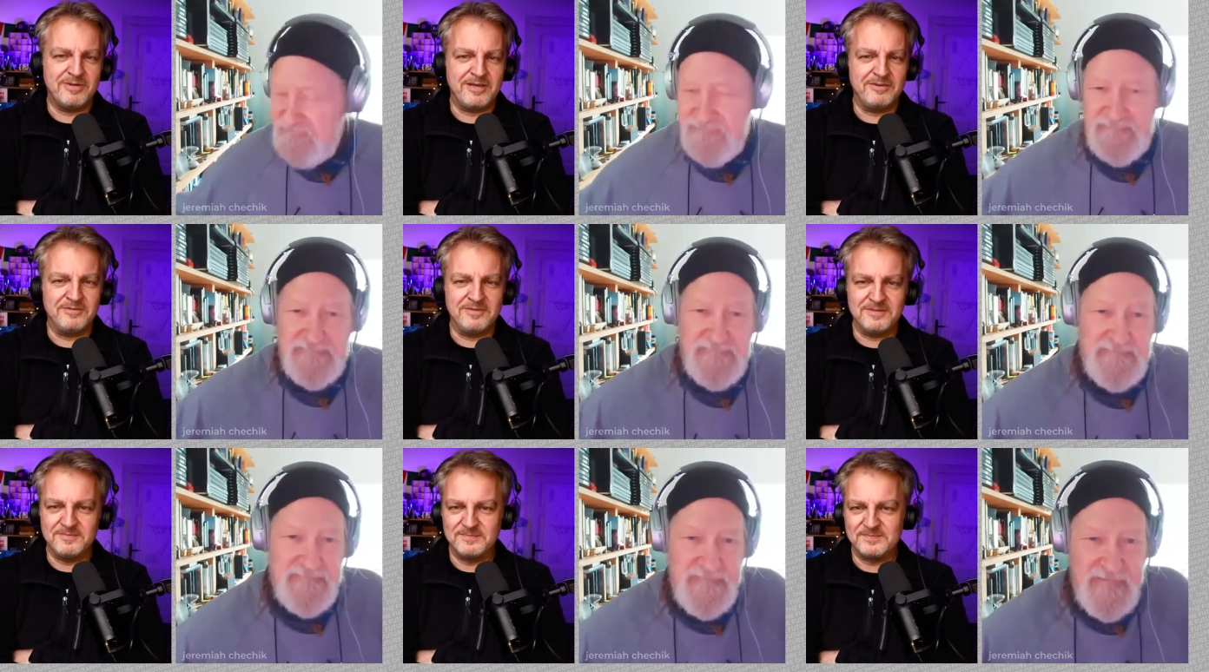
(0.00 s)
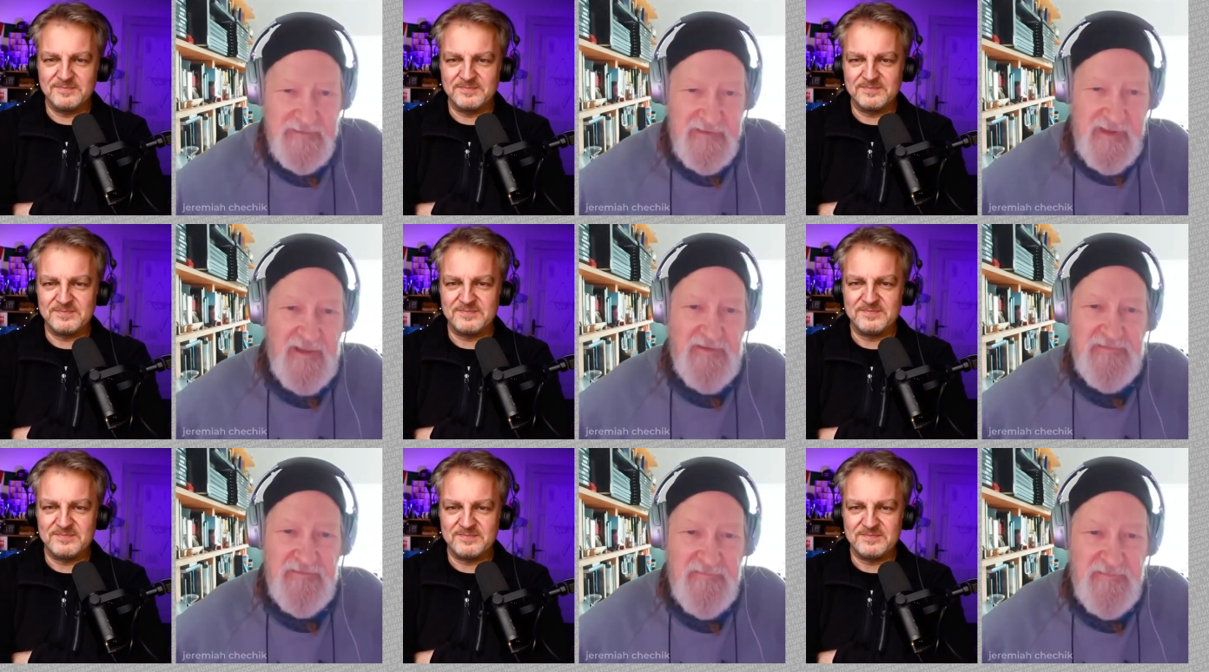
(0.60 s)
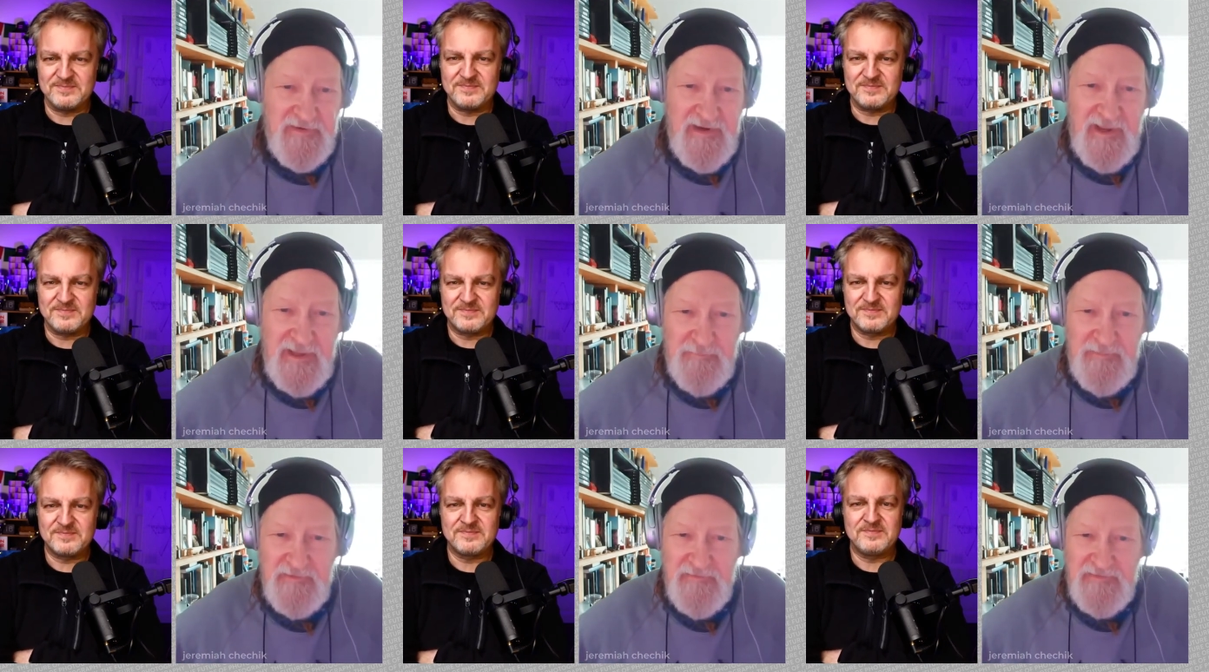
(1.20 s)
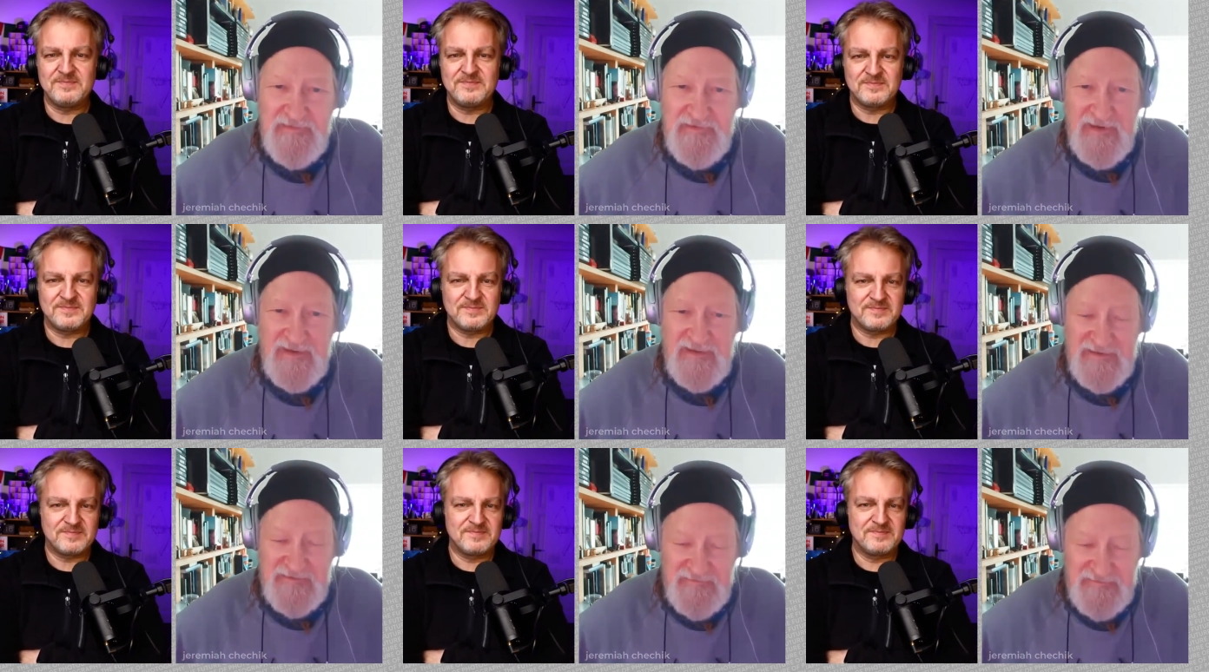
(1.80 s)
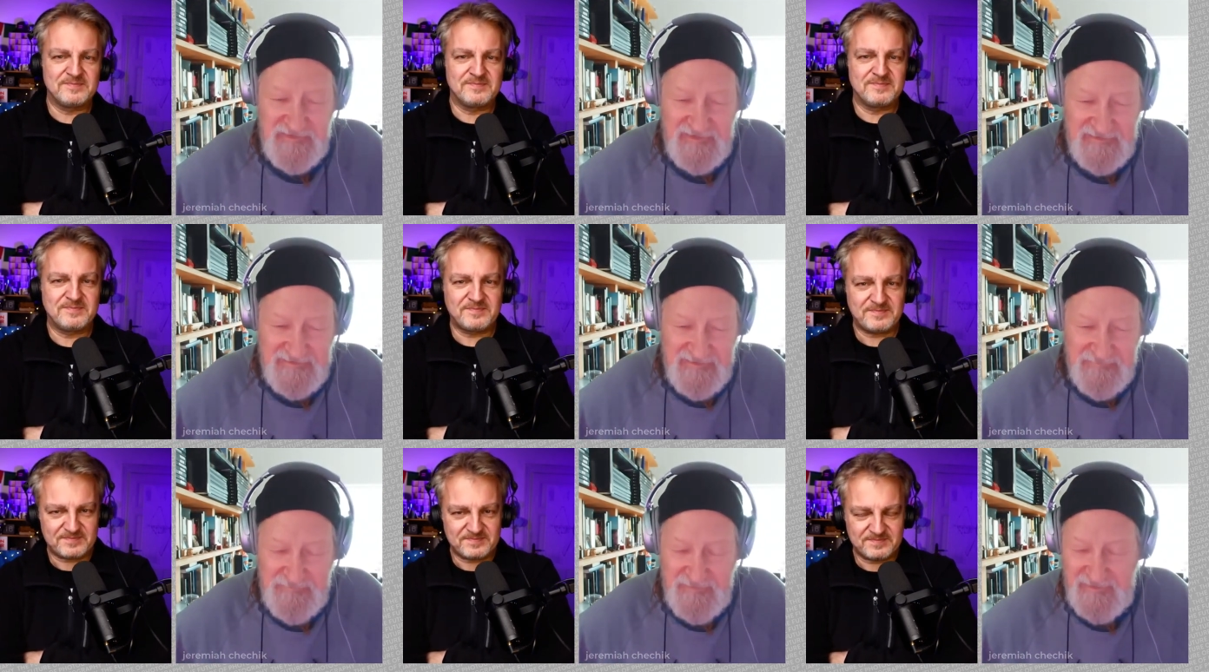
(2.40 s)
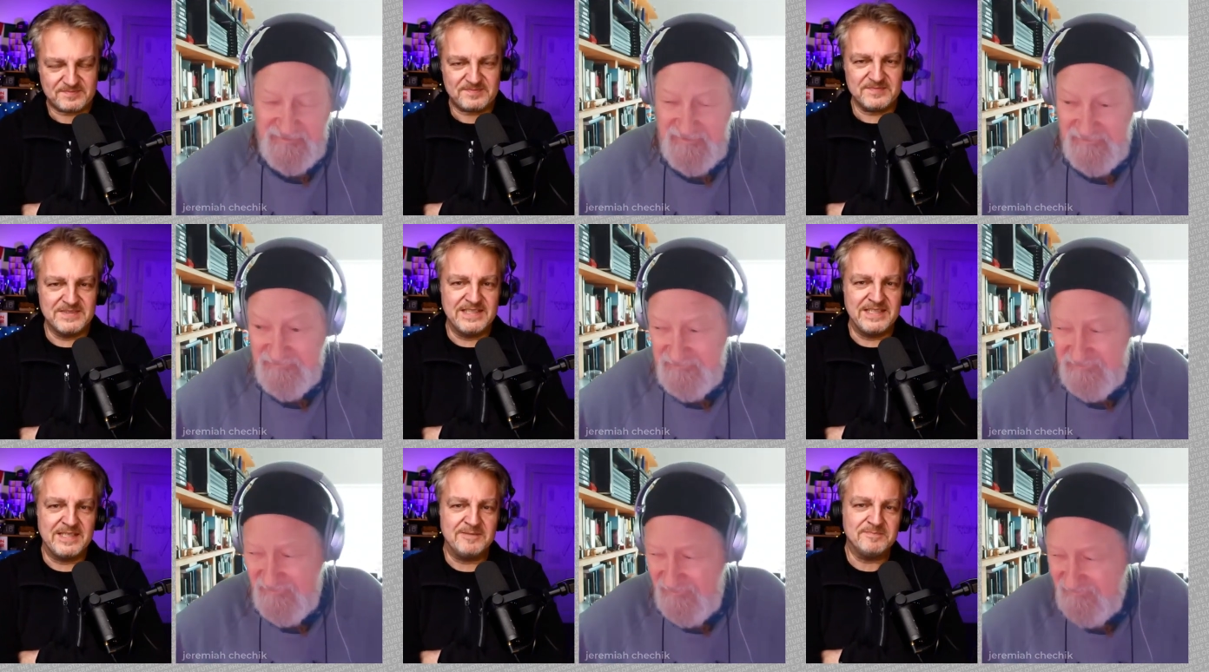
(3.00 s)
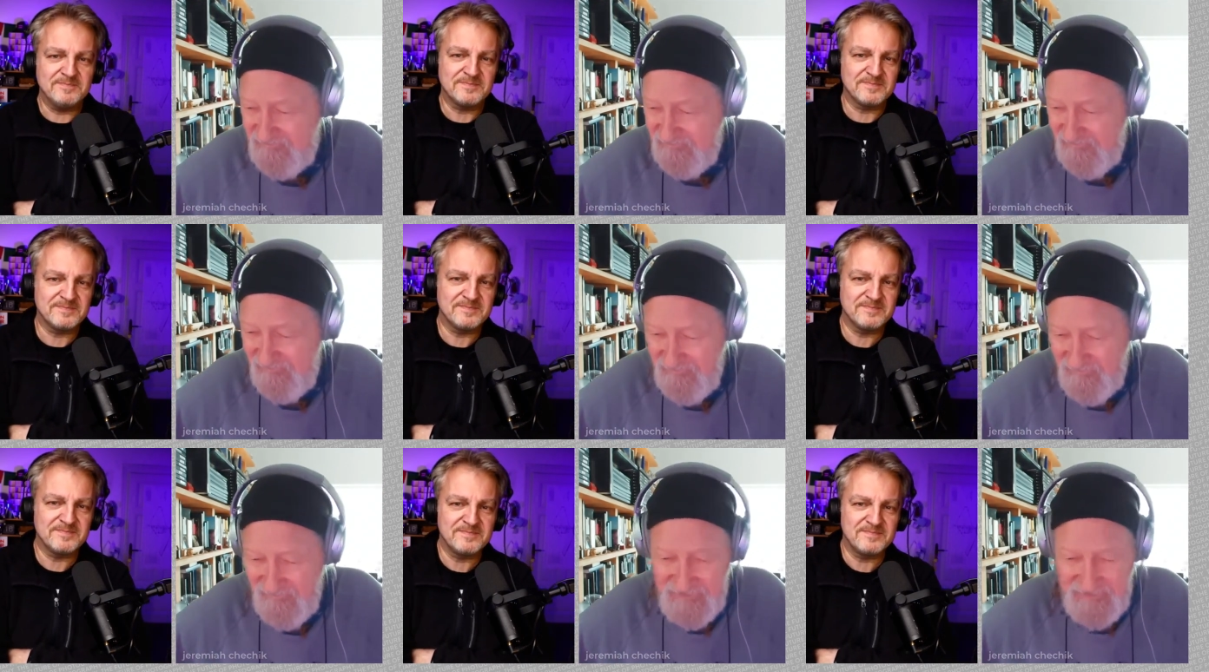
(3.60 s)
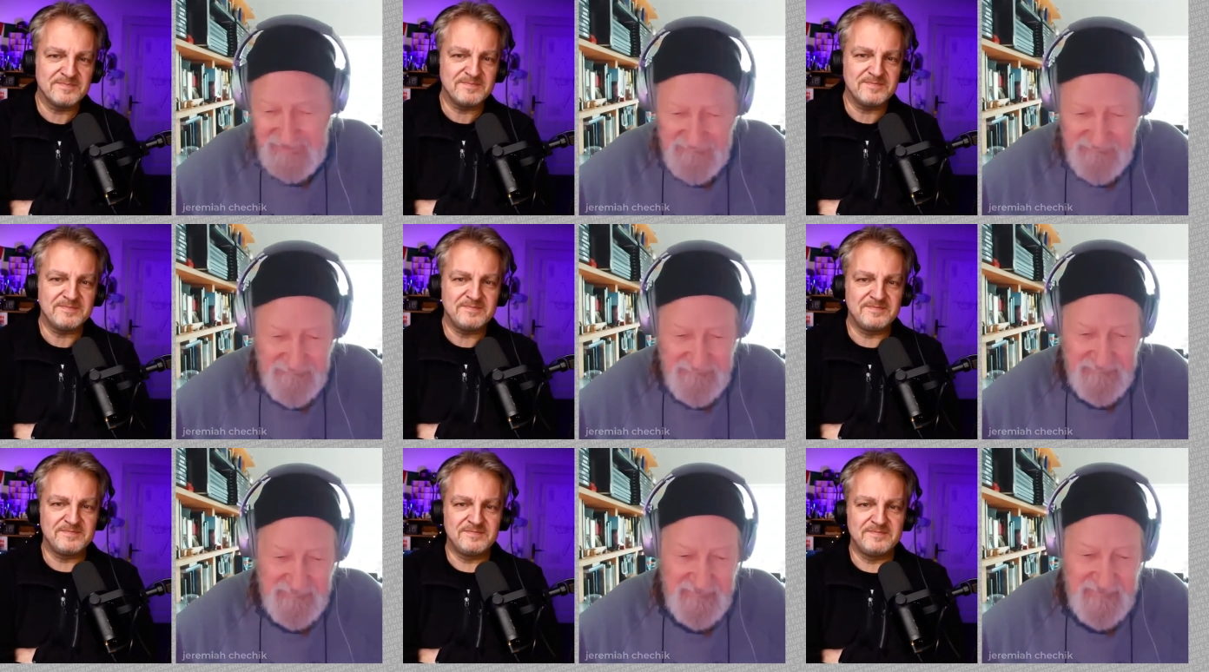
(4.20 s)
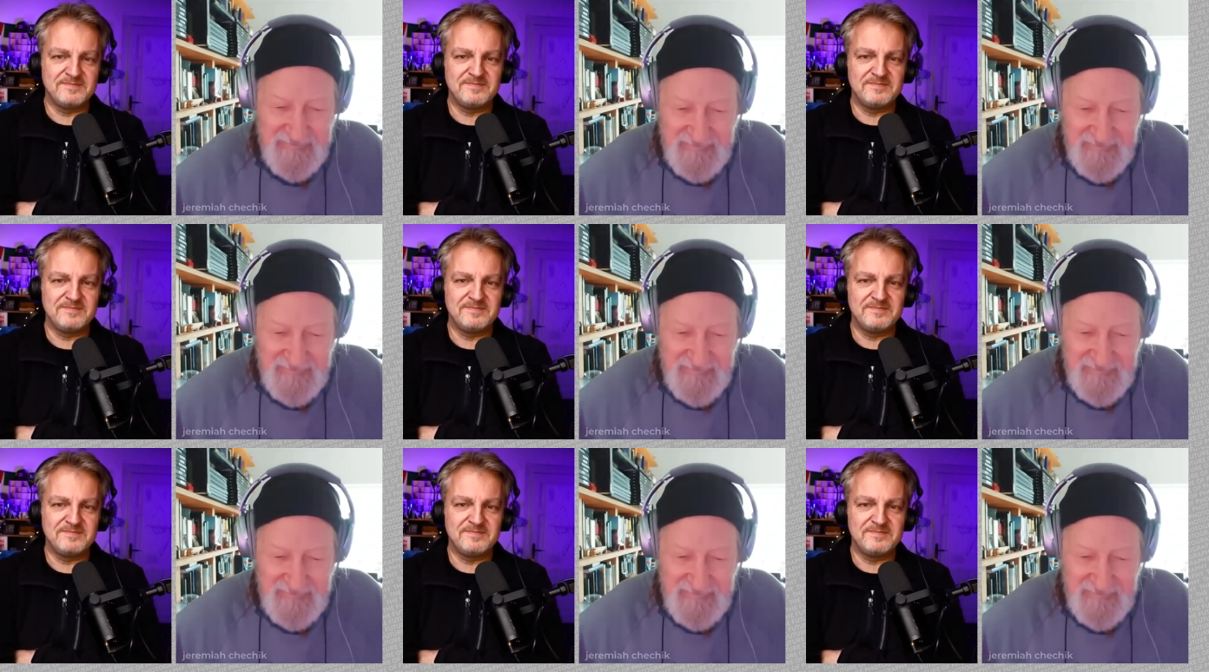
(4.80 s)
Speaker 1: around.
Speaker 2: Yes, I'm very happy with the negatives I got back yesterday. Yeah. So um,